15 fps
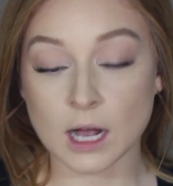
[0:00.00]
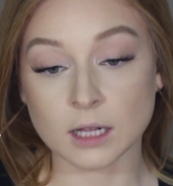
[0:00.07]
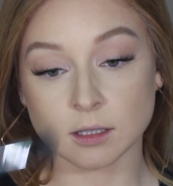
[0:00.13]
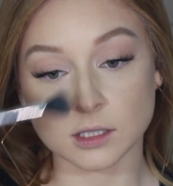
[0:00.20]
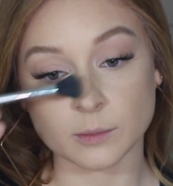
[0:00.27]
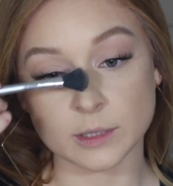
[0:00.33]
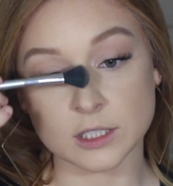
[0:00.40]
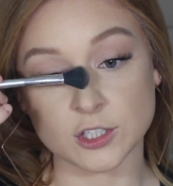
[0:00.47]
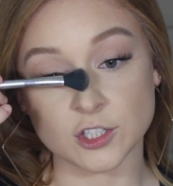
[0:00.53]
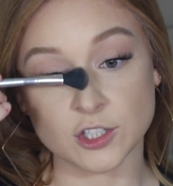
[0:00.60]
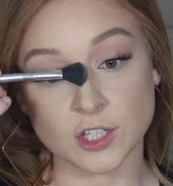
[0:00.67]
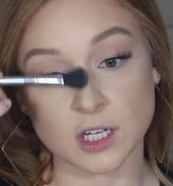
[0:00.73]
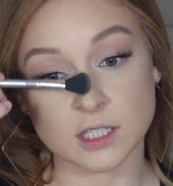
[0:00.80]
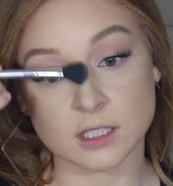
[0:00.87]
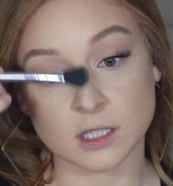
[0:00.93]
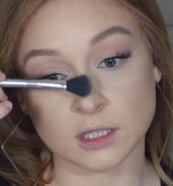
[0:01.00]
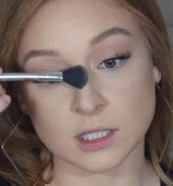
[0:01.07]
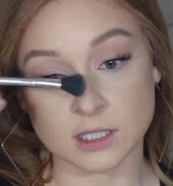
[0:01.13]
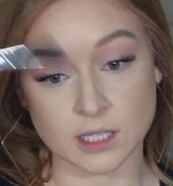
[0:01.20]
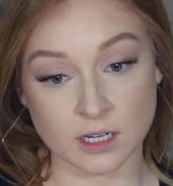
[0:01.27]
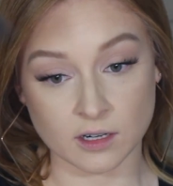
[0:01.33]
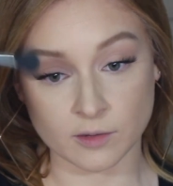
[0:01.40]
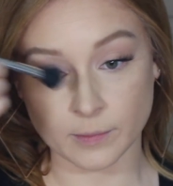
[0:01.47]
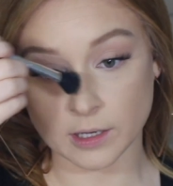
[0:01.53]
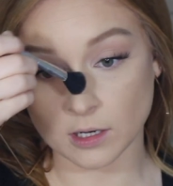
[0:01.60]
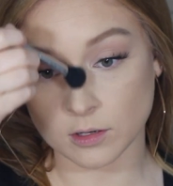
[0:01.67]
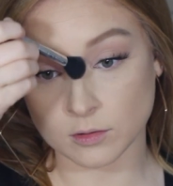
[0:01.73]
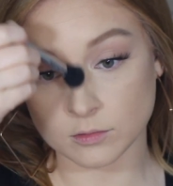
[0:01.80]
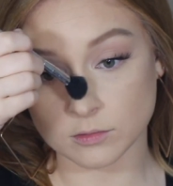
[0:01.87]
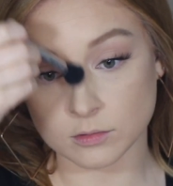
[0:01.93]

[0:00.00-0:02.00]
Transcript: A little bit just on the center of my nose.